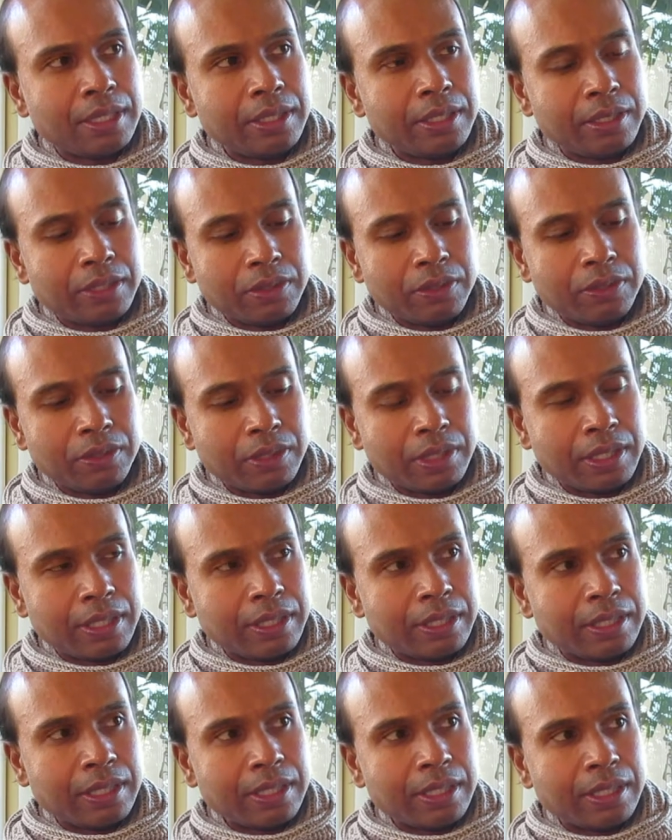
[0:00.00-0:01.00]
you know,
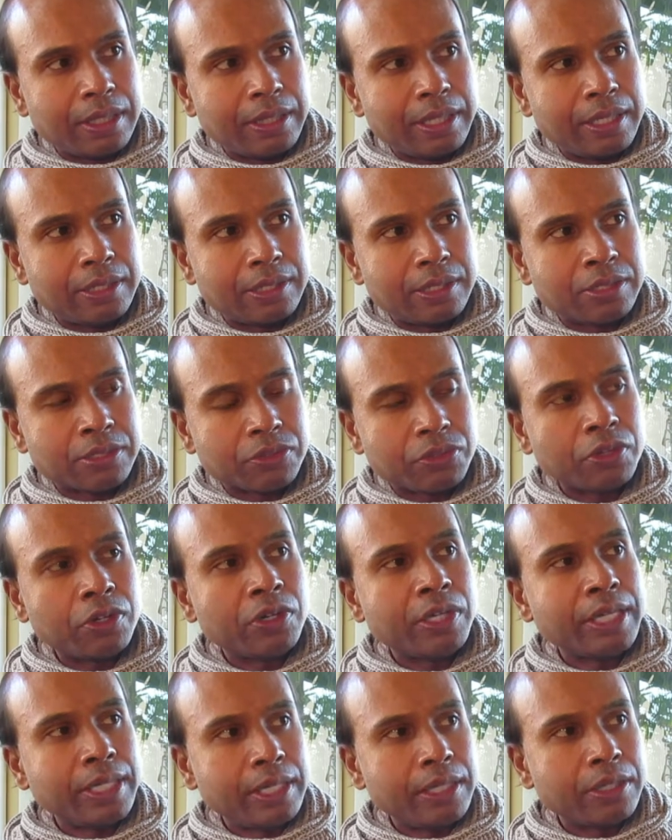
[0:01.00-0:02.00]
uh, there's a
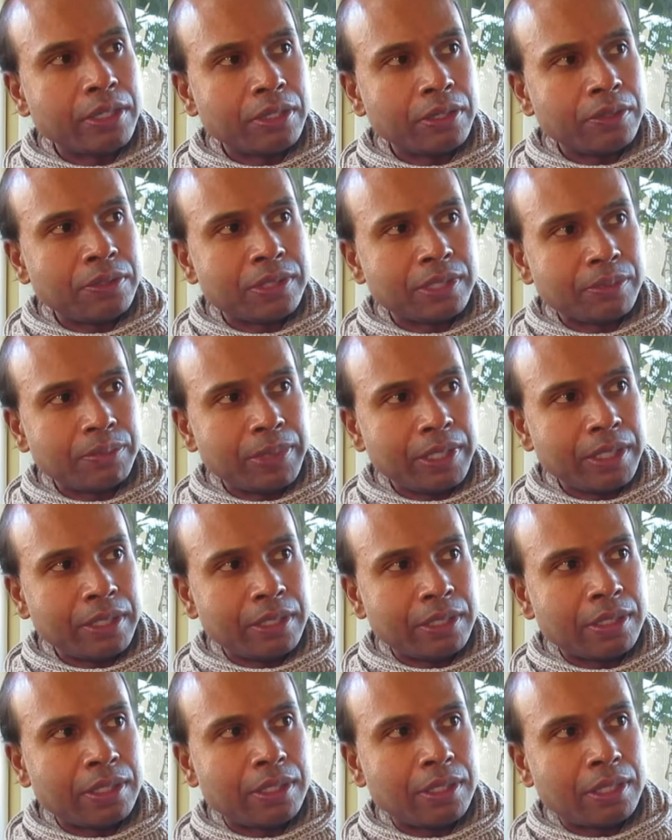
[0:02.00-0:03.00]
strong ego
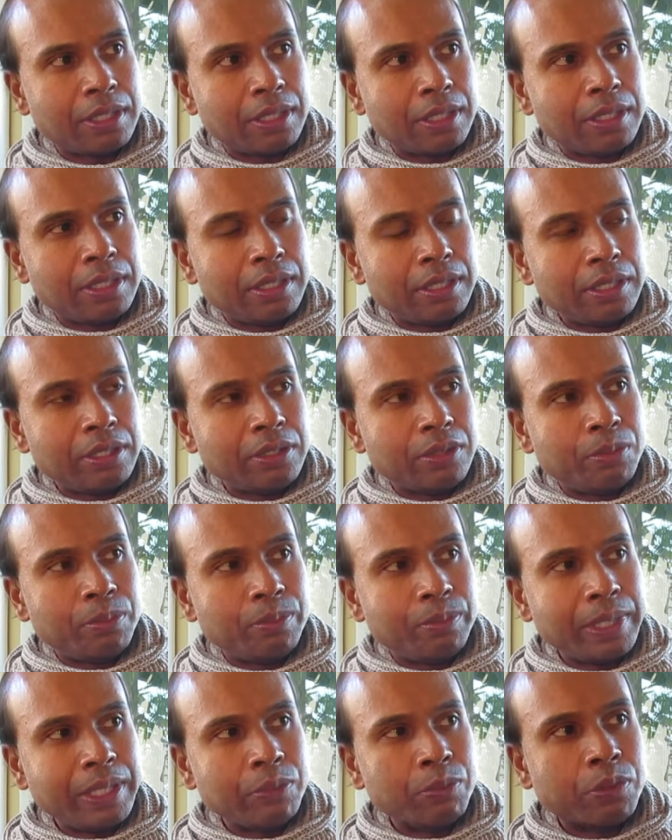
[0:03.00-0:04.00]
severe, you know,
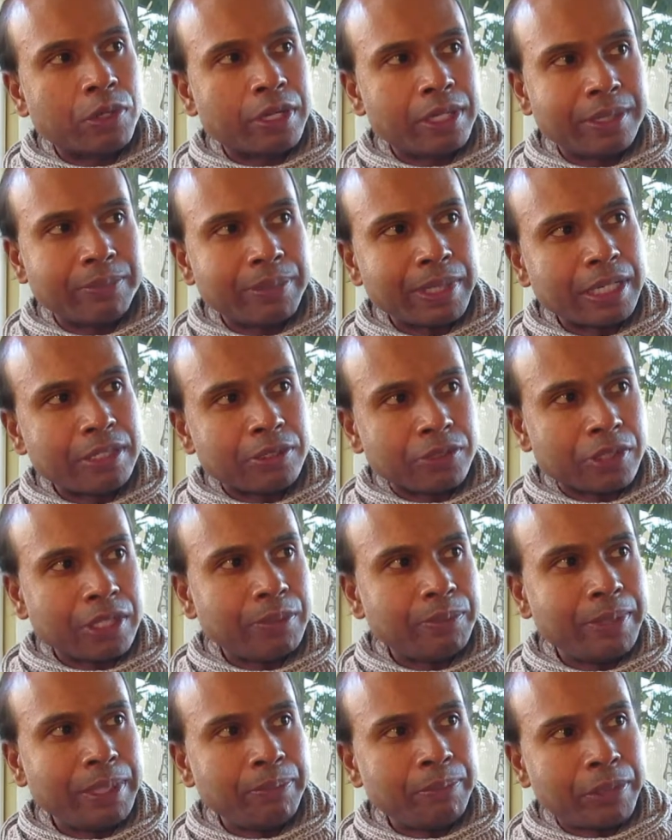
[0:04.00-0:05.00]
being worried about
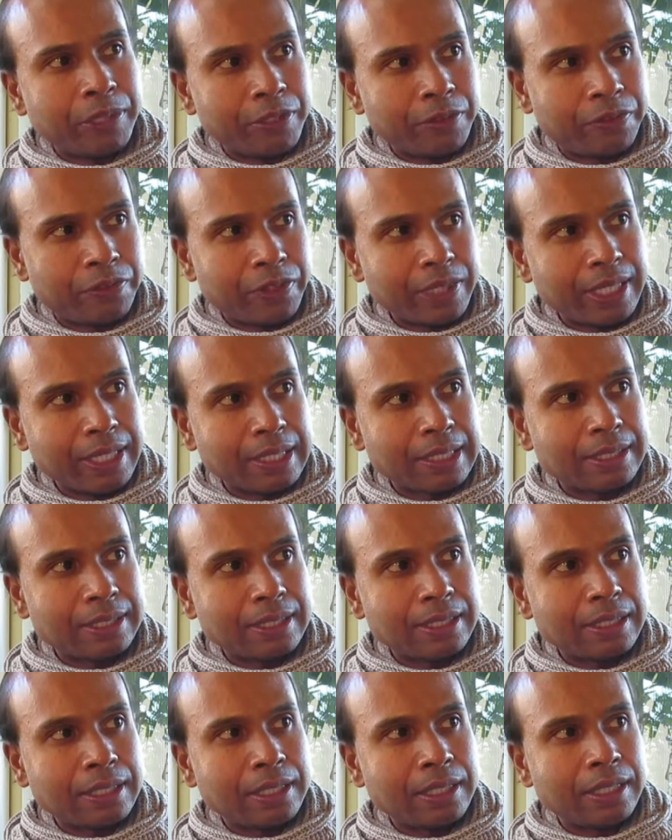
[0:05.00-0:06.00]
trying to be
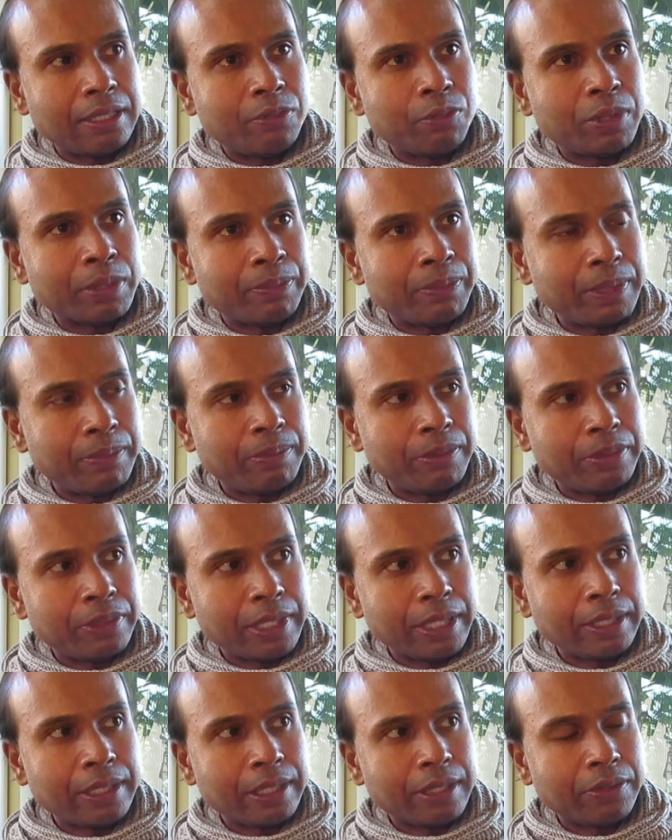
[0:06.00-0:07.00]
perfect and what people
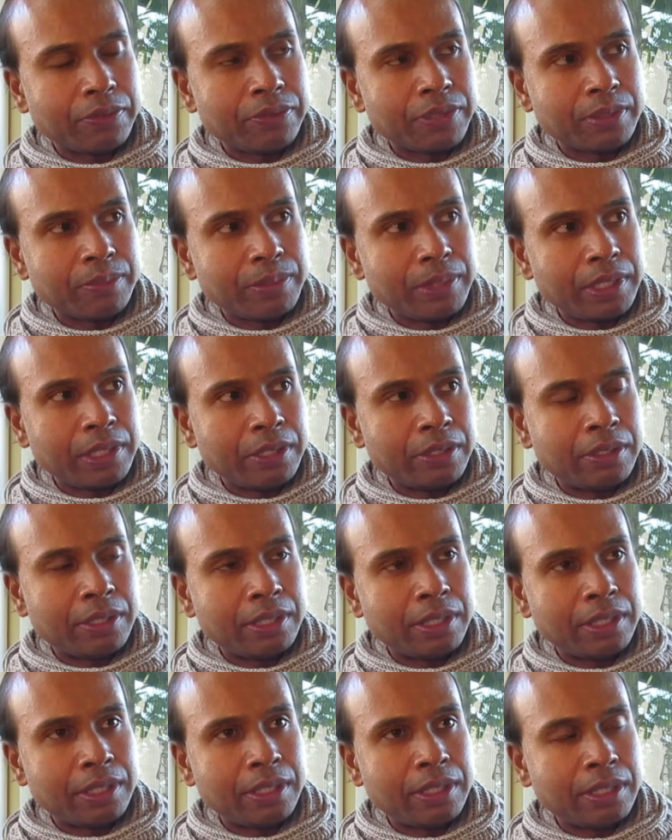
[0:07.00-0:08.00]
think of severe
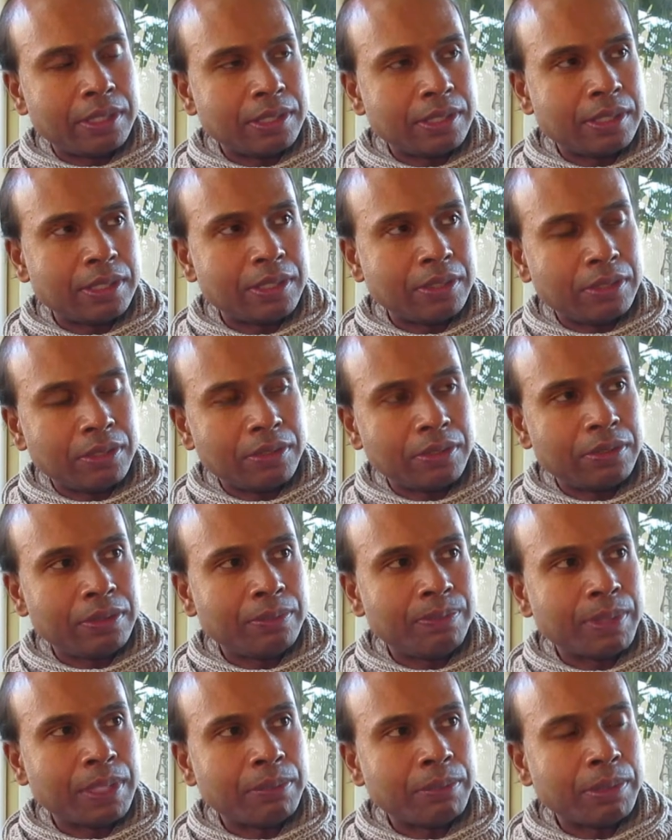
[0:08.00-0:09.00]
and uh,
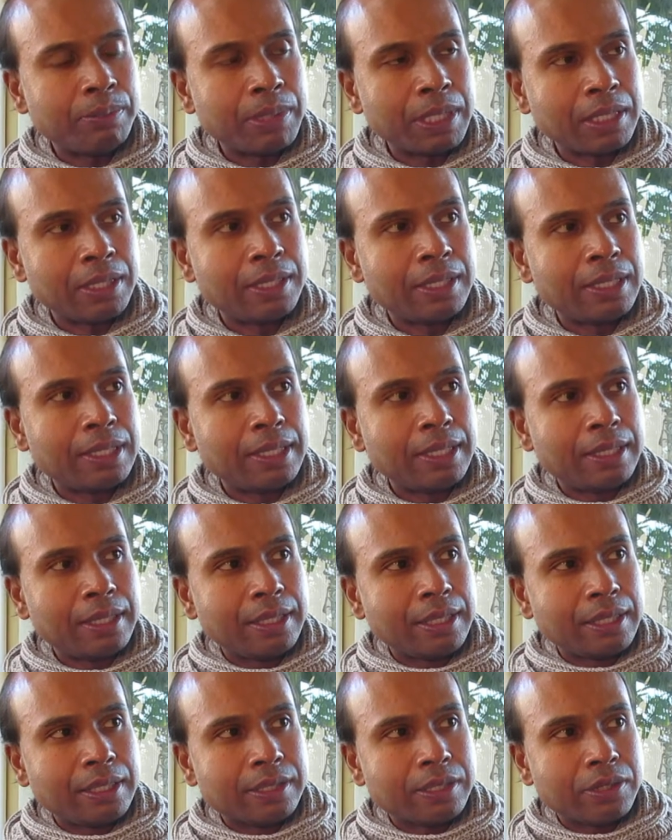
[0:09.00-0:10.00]
blah, blah, blah.
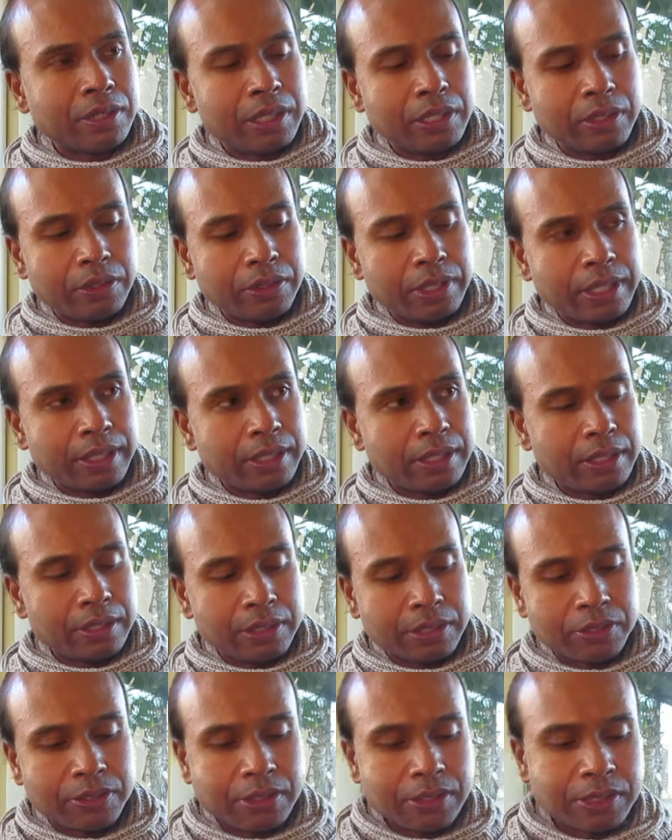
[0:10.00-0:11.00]
So I know that,
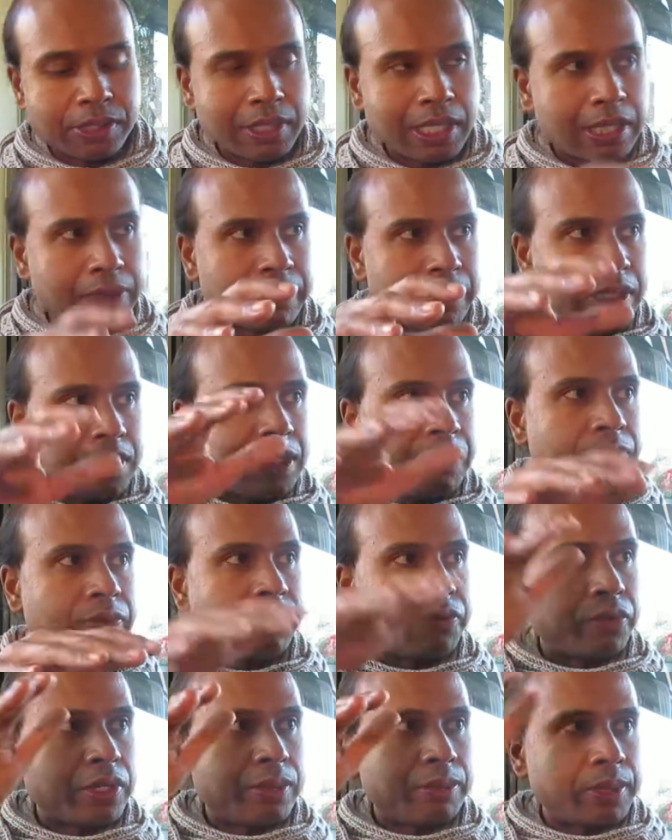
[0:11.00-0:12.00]
so there's a
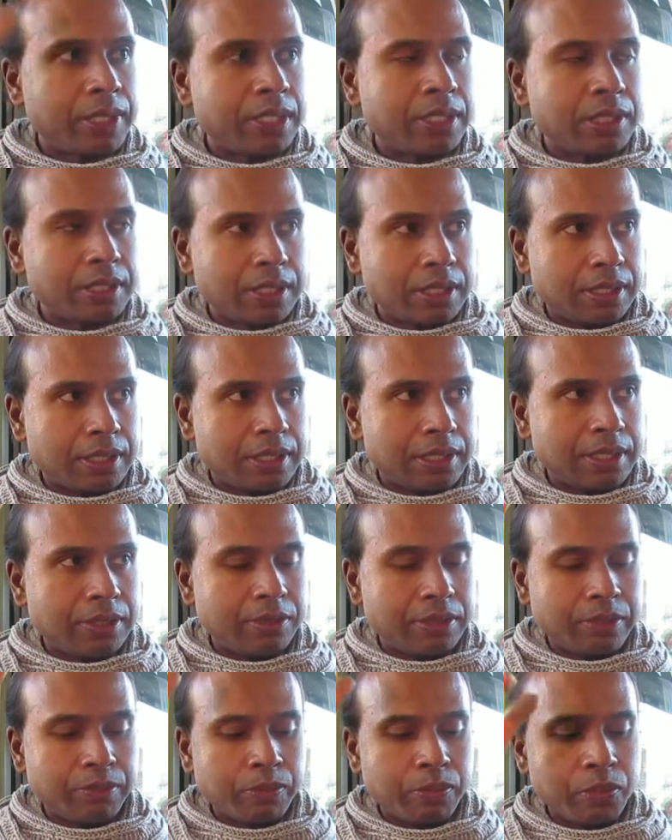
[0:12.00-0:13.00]
different vibrations
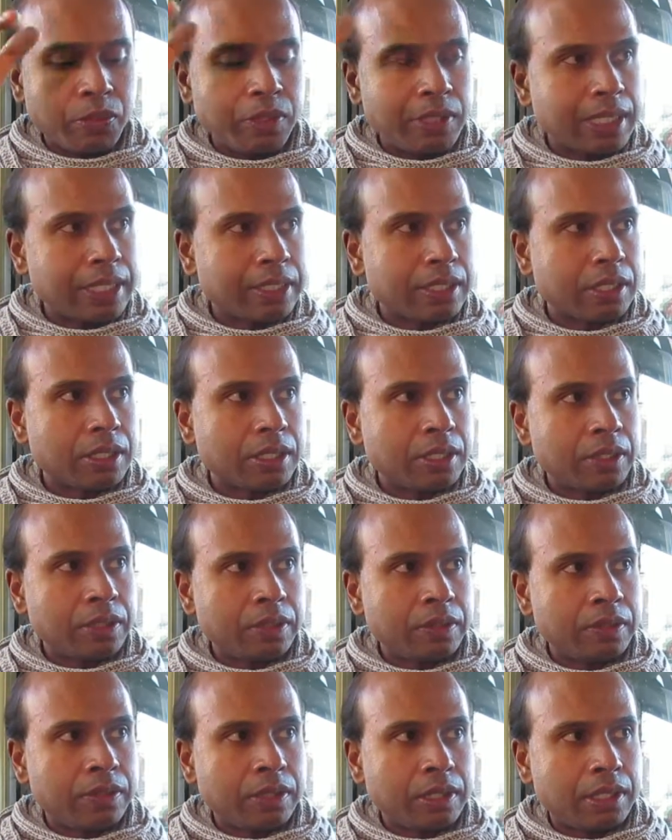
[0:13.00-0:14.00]
and the more you let
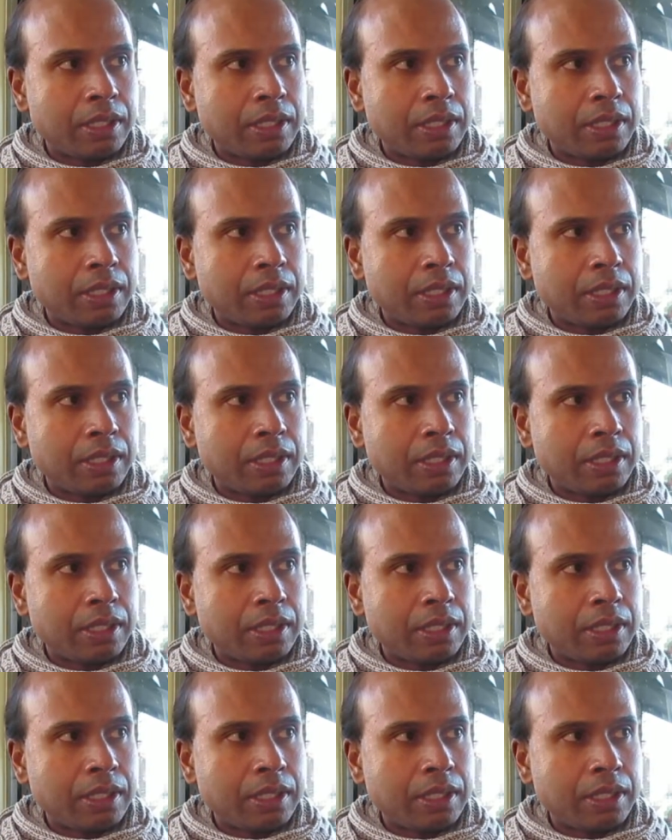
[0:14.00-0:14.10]
go,